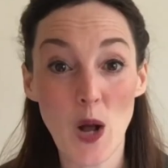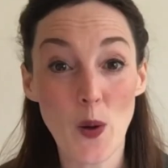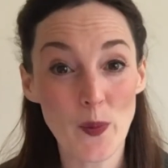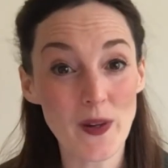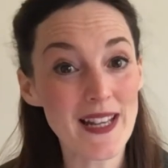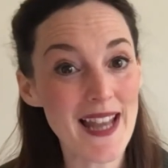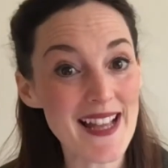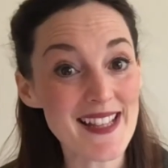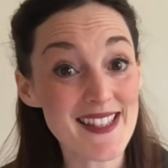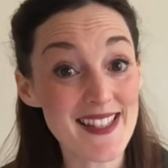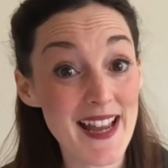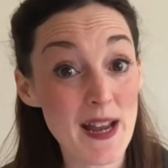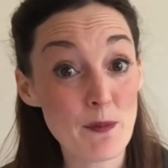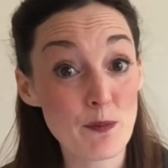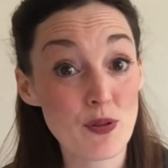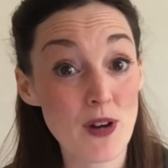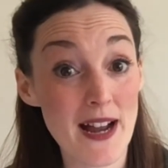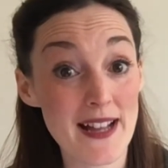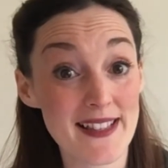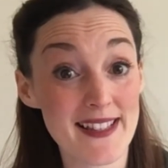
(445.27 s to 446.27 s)
Well, let's say
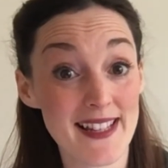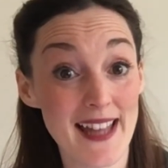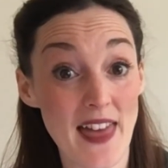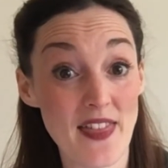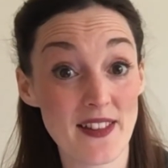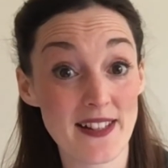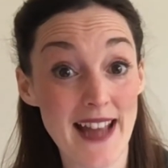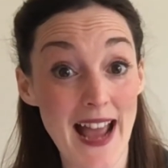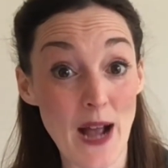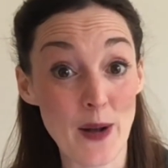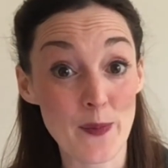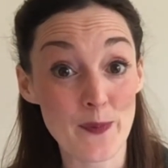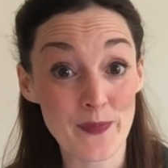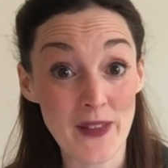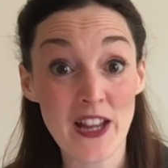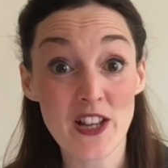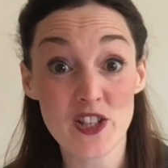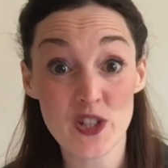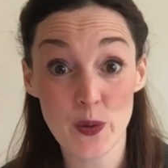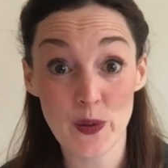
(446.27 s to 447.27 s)
a prayer together now
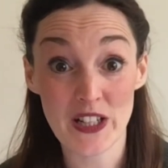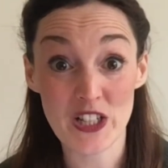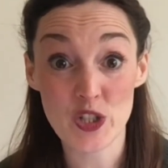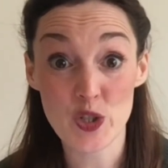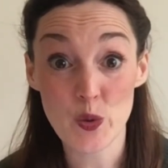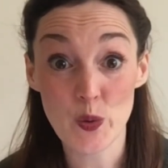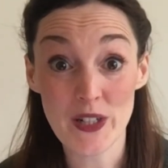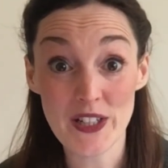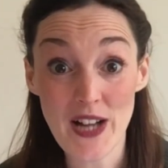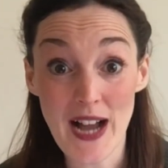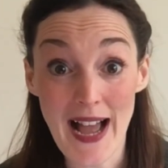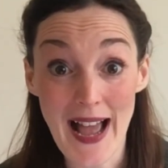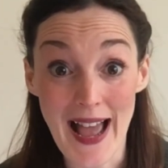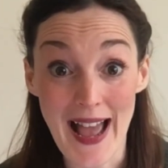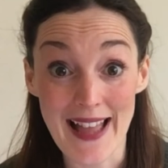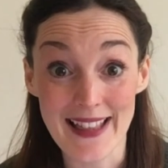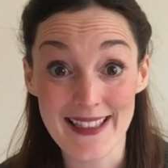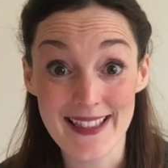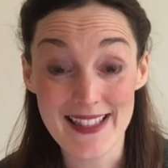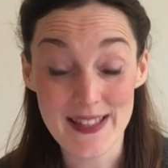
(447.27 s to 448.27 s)
so we can join our
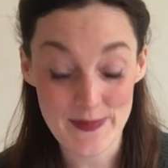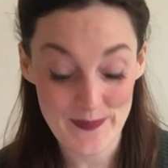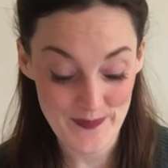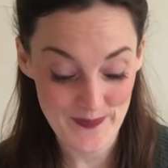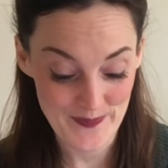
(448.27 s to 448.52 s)
hands.